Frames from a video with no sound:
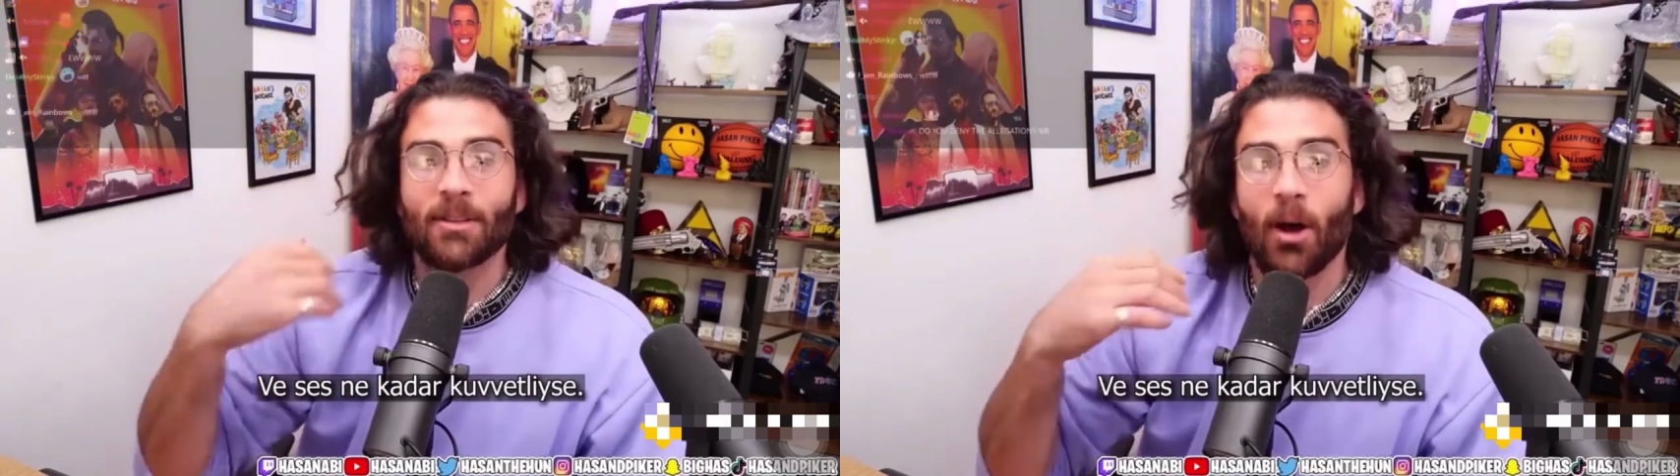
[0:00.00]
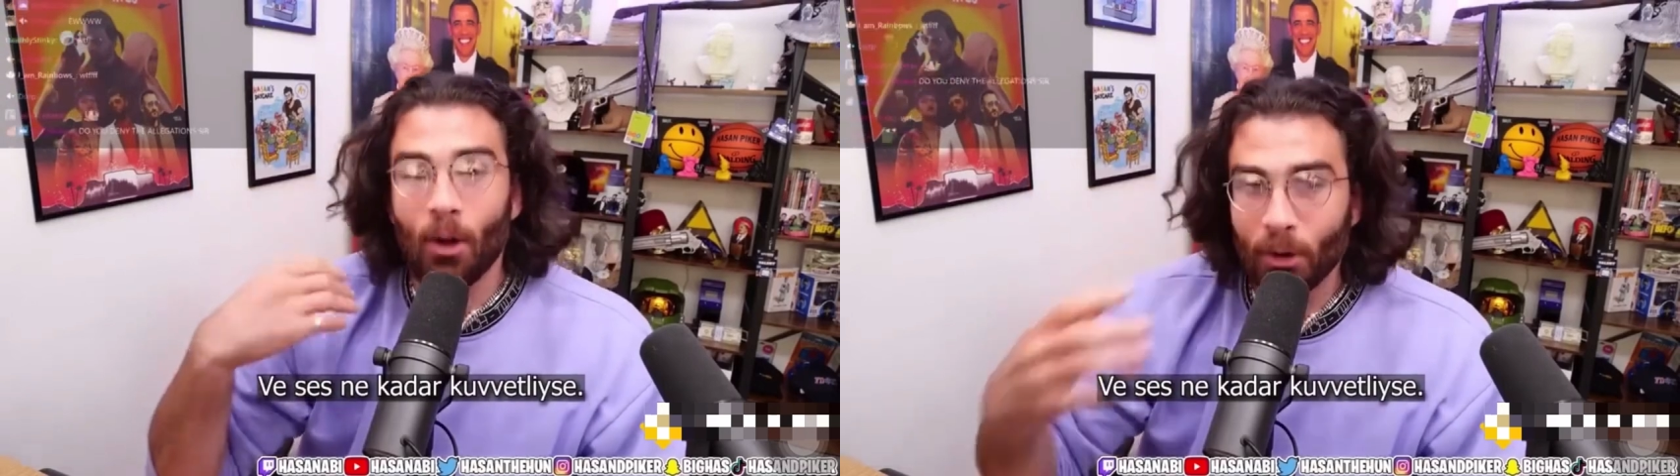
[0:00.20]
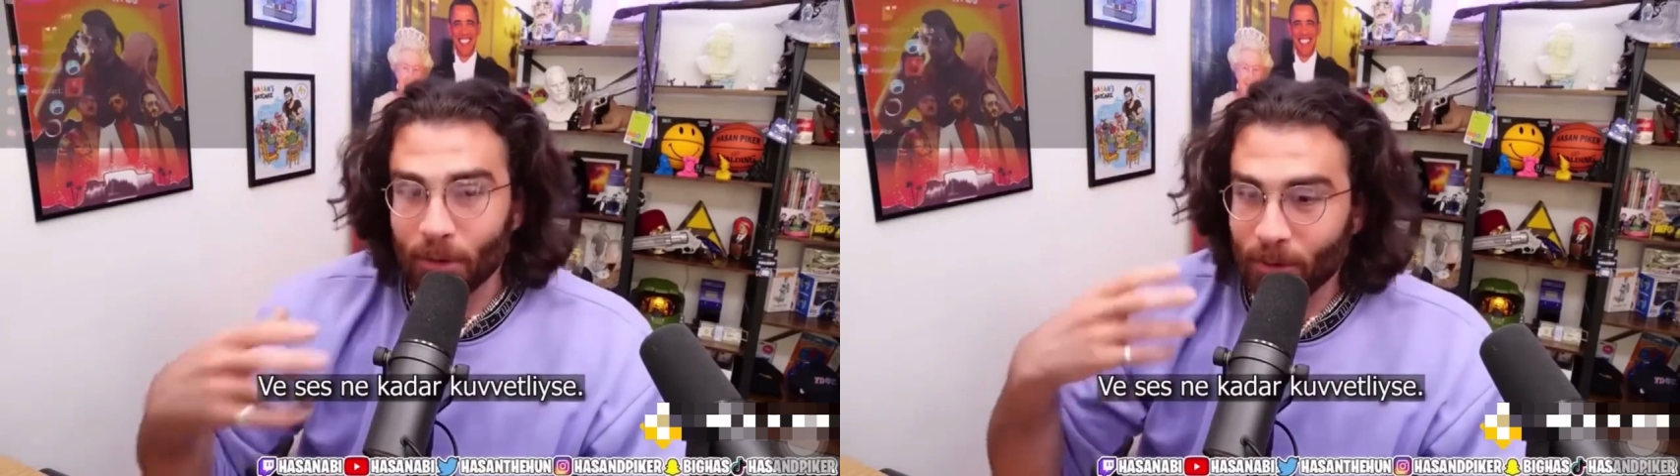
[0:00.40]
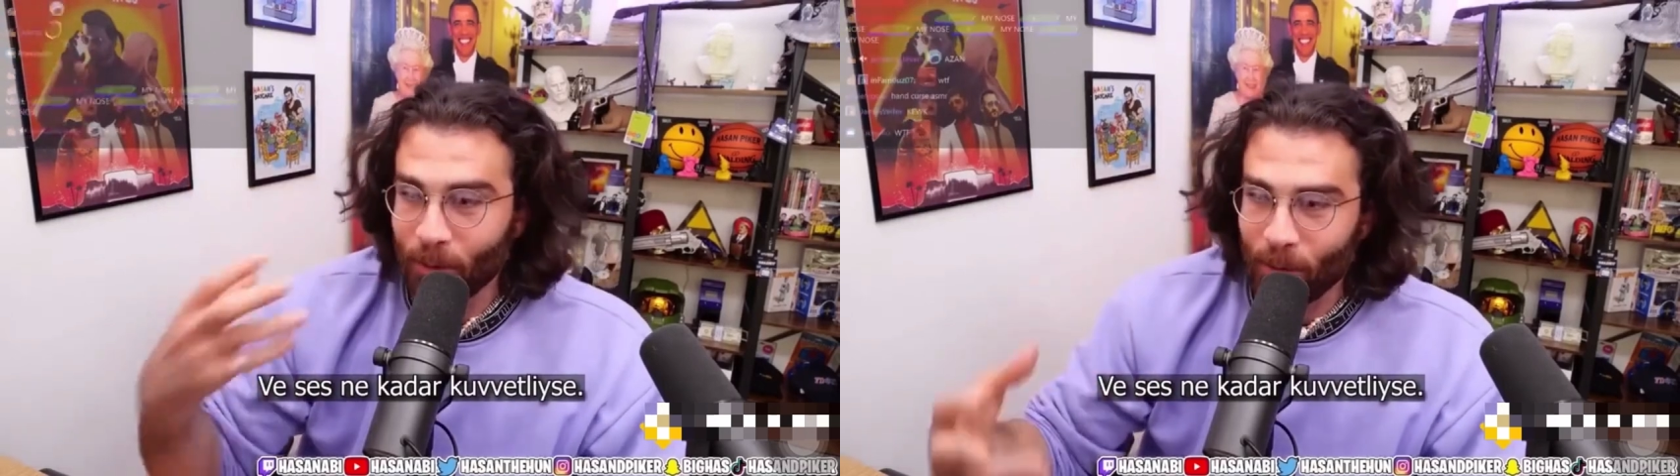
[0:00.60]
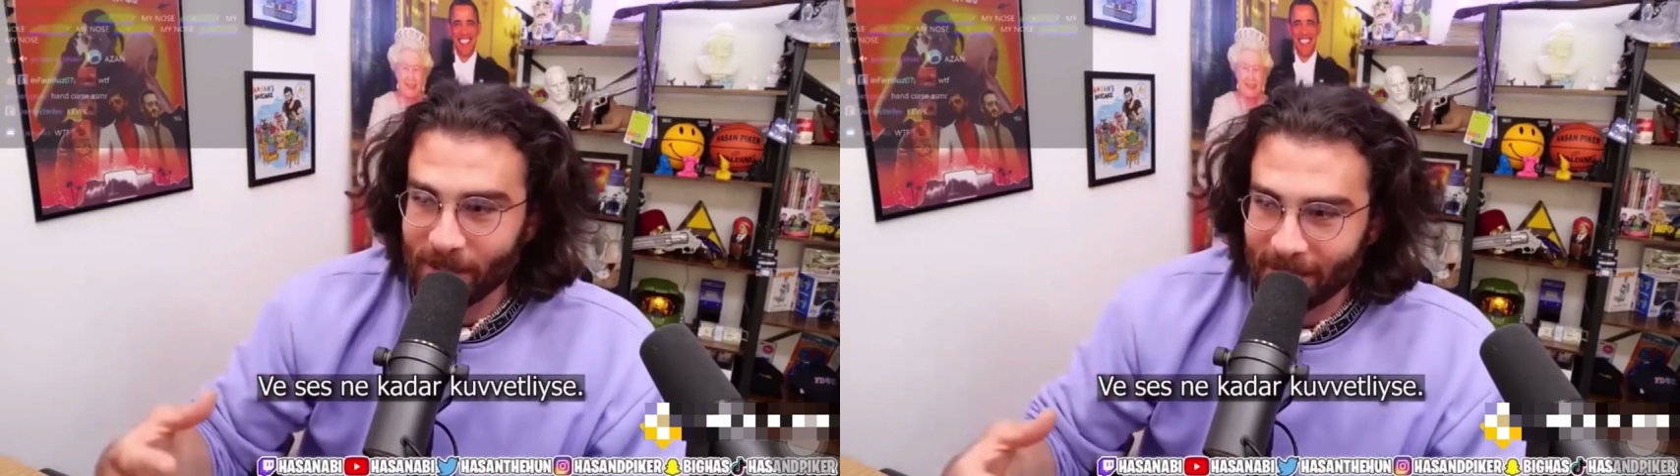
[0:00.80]
the harder the
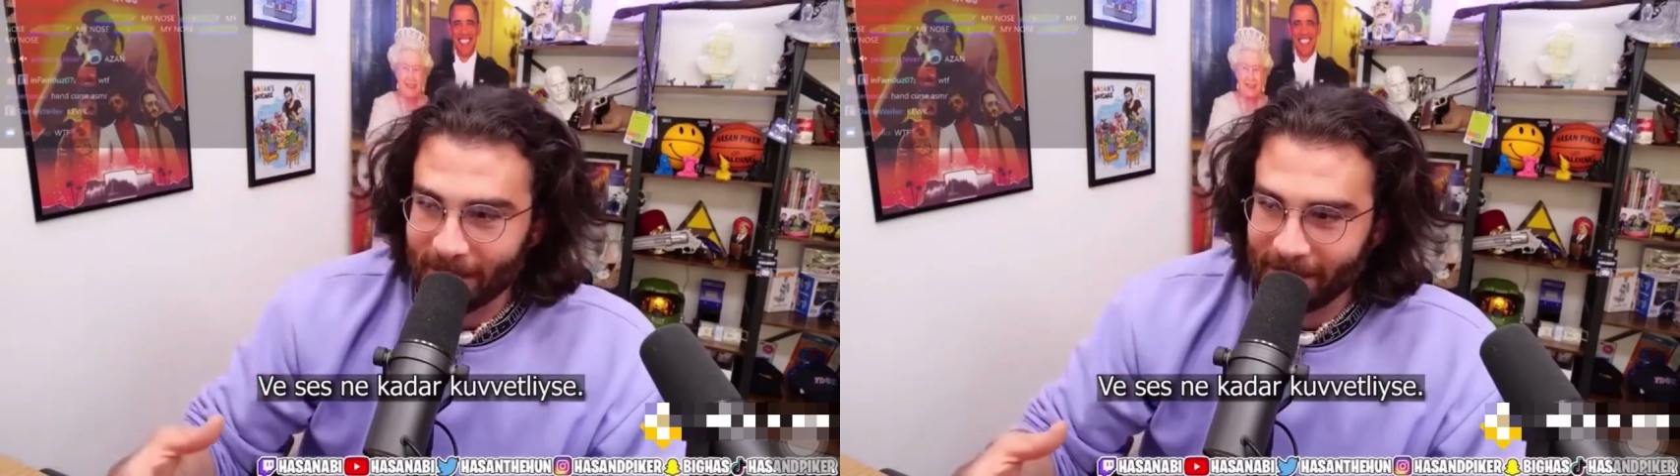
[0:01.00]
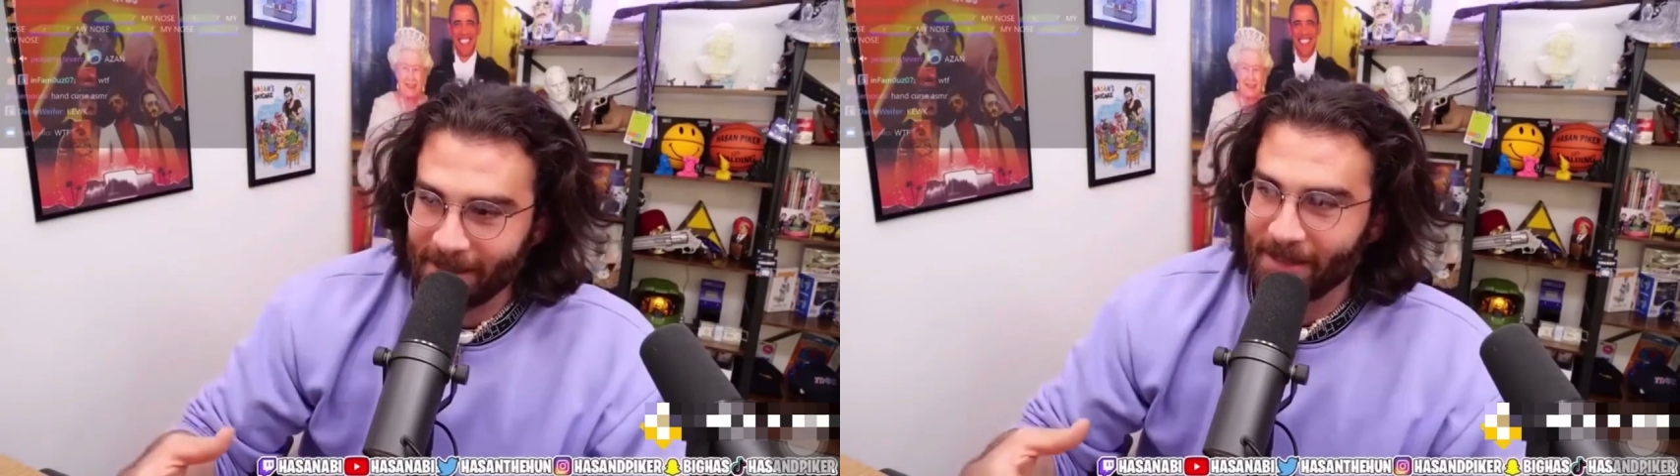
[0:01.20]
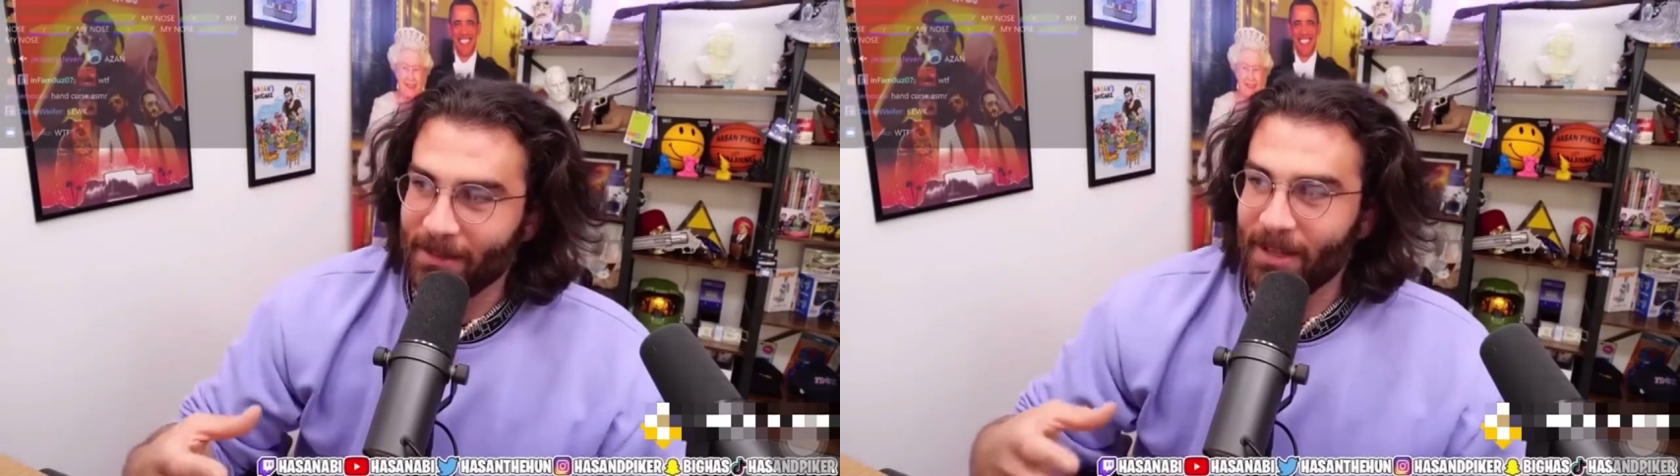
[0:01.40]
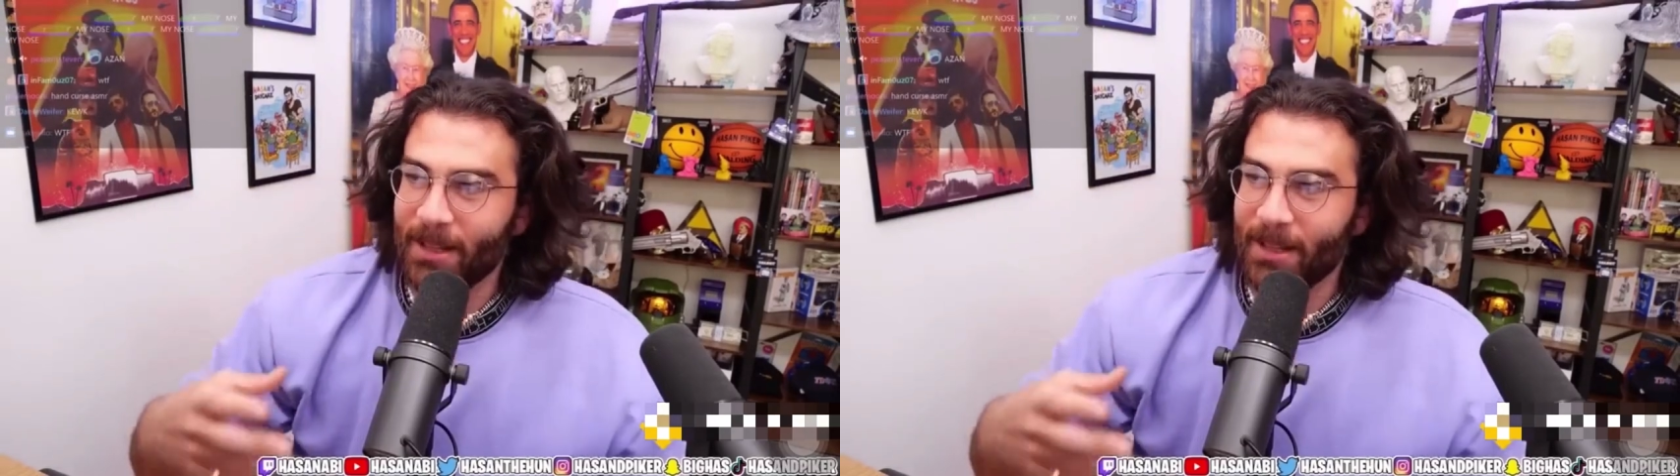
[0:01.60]
noise is,